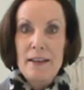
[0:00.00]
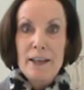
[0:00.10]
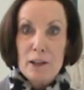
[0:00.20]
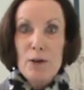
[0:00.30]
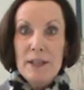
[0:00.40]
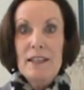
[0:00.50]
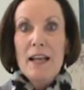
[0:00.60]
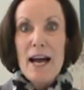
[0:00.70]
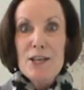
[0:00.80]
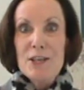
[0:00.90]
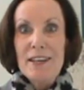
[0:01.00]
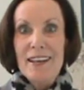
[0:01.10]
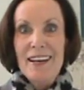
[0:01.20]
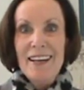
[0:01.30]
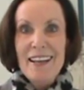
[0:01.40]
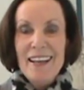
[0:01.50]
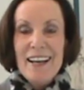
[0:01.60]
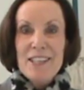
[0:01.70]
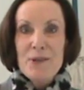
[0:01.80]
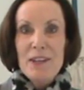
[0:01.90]
including Elijah.
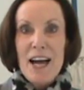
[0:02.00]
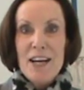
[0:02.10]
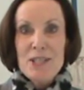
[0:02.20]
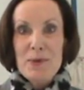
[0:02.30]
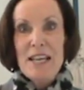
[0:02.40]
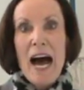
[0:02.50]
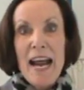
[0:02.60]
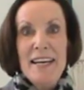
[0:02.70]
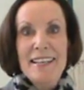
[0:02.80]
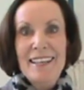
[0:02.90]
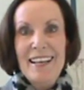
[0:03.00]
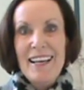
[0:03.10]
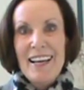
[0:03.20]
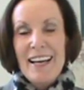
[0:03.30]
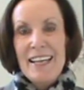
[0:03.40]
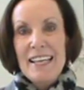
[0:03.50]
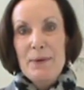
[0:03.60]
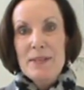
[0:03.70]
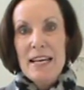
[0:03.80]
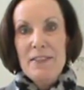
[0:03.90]
And so Elijah was hiding, and he
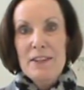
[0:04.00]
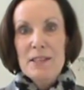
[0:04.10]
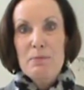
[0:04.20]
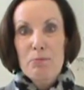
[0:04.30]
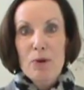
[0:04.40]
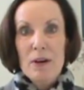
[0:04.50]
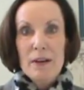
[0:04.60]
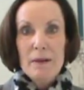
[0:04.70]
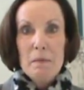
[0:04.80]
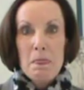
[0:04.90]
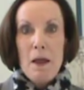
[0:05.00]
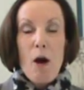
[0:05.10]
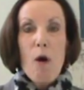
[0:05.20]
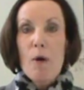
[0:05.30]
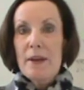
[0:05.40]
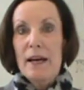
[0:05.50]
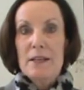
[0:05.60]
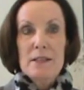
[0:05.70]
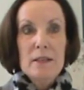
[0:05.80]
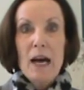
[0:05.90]
was at this brook. Oh
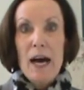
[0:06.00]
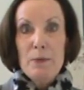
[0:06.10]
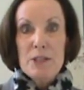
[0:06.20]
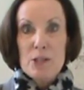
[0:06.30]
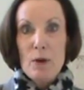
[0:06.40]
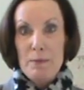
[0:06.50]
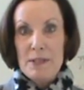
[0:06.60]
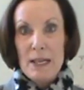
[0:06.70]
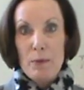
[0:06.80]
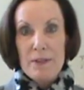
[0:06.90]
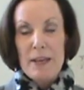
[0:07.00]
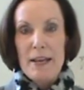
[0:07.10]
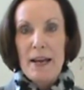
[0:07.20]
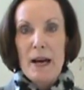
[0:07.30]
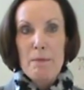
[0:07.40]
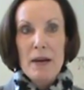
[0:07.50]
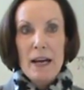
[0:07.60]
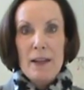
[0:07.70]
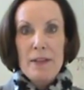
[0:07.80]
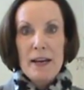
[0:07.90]
yes, God was so upset with Ahab
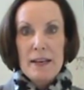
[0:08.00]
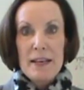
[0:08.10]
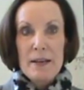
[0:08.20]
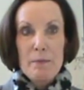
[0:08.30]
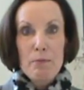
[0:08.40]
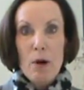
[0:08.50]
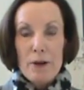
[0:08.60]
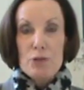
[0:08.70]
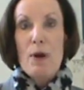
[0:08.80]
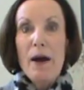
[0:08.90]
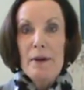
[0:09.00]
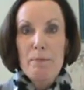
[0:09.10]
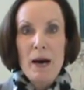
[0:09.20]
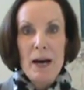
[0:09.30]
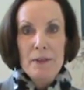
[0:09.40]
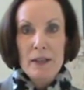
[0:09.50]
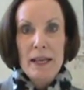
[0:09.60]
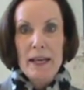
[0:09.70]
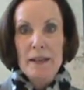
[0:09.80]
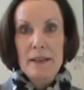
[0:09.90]
that he brought drought upon the
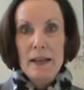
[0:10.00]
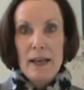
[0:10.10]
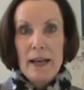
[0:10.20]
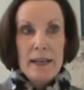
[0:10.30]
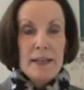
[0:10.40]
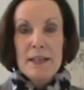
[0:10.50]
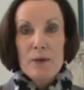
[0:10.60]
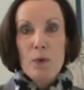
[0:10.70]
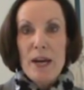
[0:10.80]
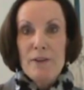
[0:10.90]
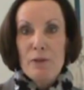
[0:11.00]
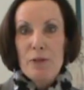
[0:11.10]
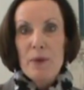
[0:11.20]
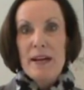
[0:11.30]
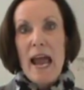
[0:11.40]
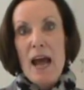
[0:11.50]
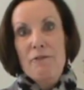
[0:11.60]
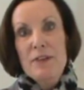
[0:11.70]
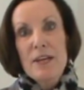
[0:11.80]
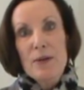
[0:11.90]
land, and it didn't rain for
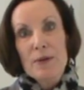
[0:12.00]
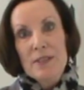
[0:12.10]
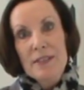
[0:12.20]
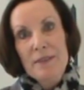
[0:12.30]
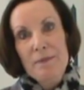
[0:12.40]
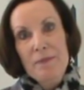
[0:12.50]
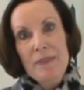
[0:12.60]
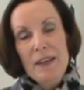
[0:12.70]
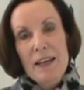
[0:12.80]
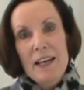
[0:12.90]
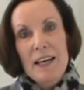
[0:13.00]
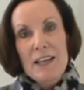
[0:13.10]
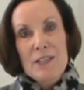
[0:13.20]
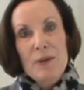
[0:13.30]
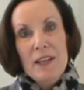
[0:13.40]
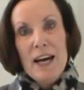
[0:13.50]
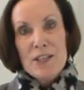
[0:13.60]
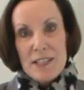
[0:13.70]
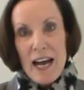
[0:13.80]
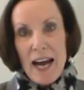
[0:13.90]
3.5 years. So
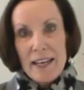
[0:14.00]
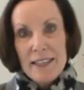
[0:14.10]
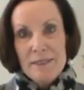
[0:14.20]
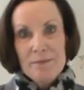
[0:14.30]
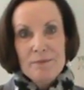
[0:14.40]
Elijah's hiding,